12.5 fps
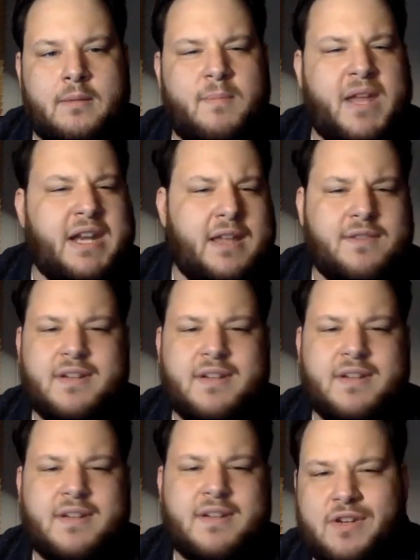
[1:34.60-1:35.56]
Many other
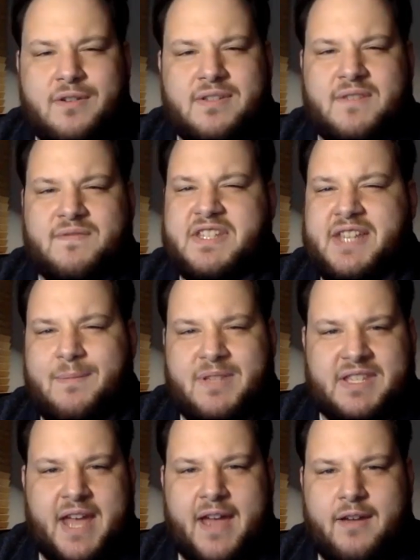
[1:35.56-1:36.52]
game shows of the same
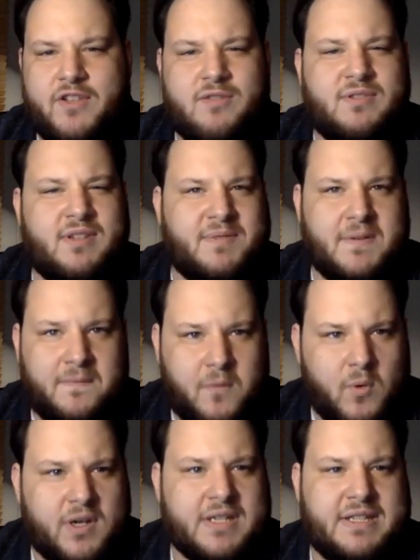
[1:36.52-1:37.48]
style use up to
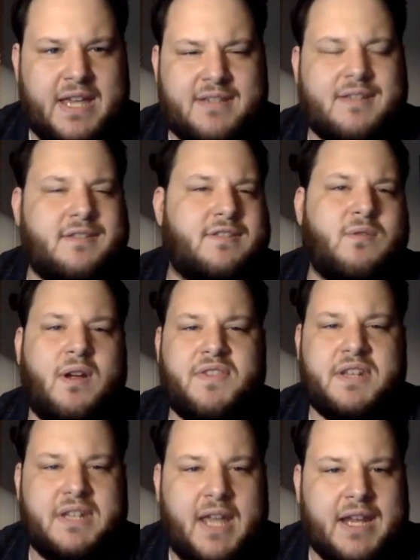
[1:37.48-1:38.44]
four contestants throughout
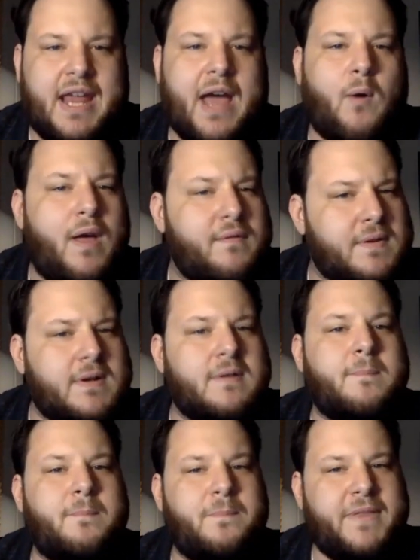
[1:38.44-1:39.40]
the night.
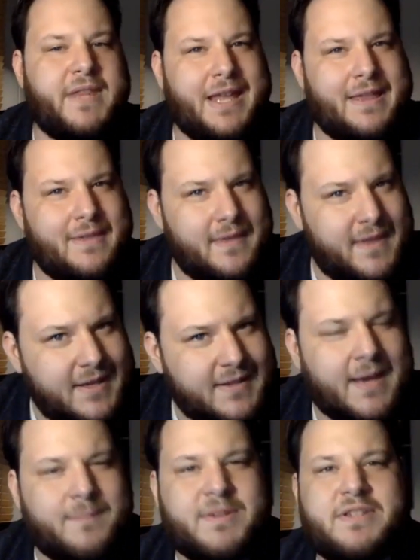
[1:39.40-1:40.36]
However, in
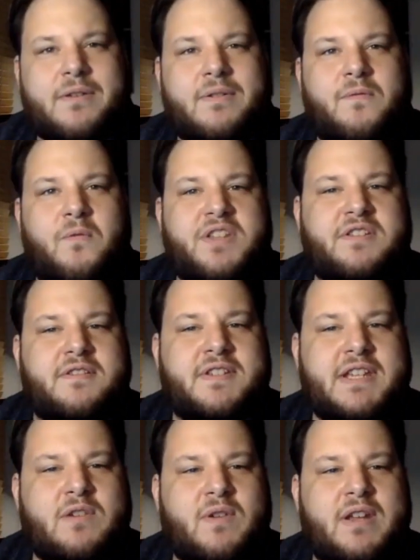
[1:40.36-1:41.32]
this episode of What's Your
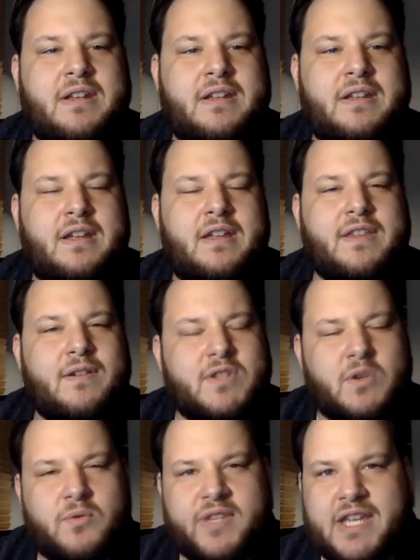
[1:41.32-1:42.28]
Secret, there
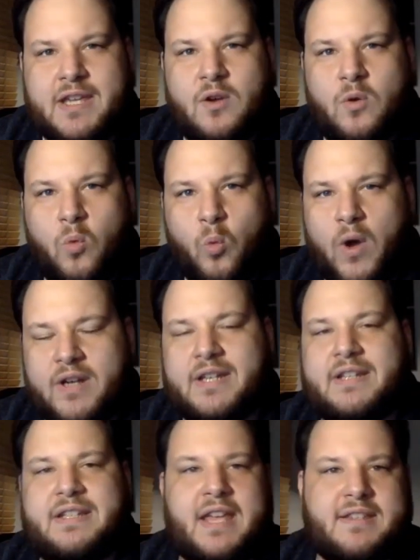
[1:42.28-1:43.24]
is only one
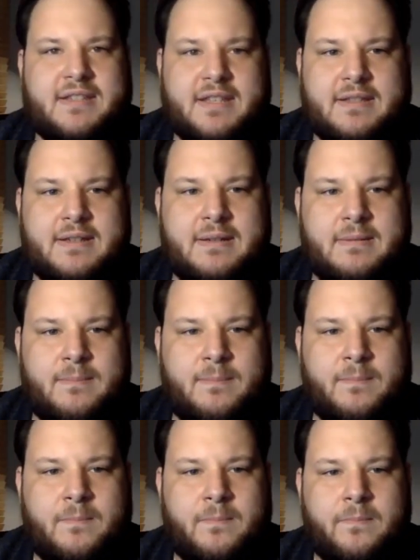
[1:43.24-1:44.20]
contestant.
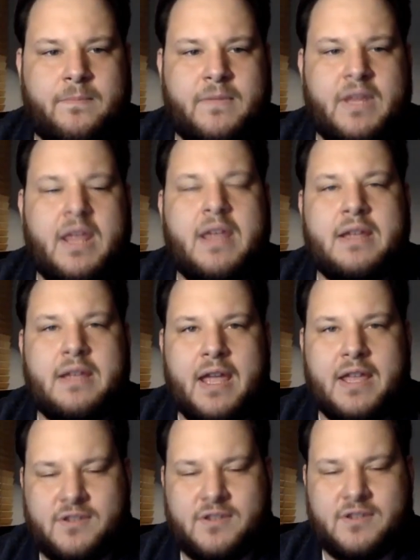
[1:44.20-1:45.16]

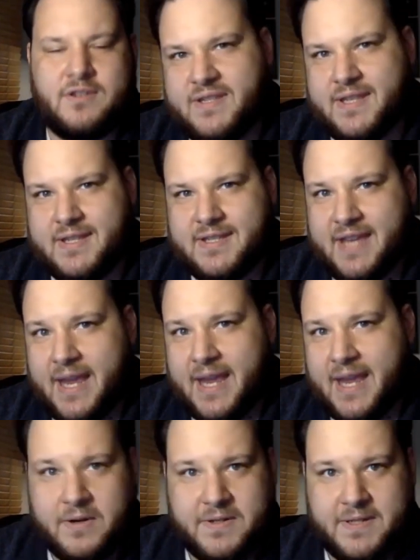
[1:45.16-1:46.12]
It's always the
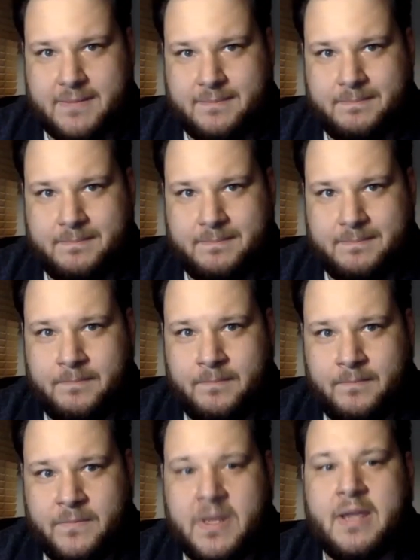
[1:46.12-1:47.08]
same person
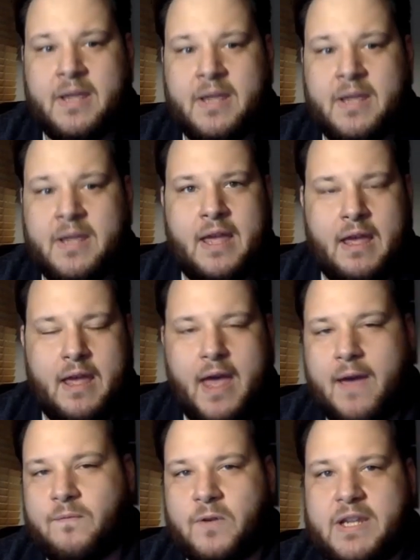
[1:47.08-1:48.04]

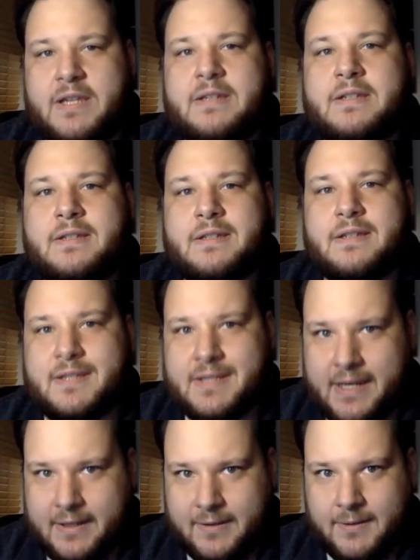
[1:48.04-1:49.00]
every
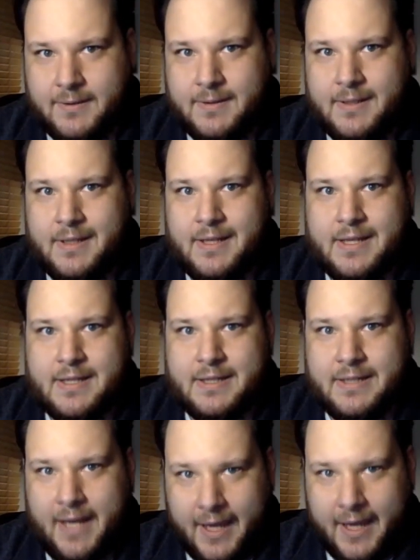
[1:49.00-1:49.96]
single
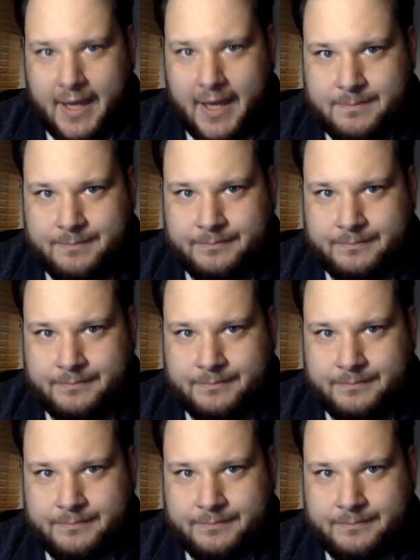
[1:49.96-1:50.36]
night.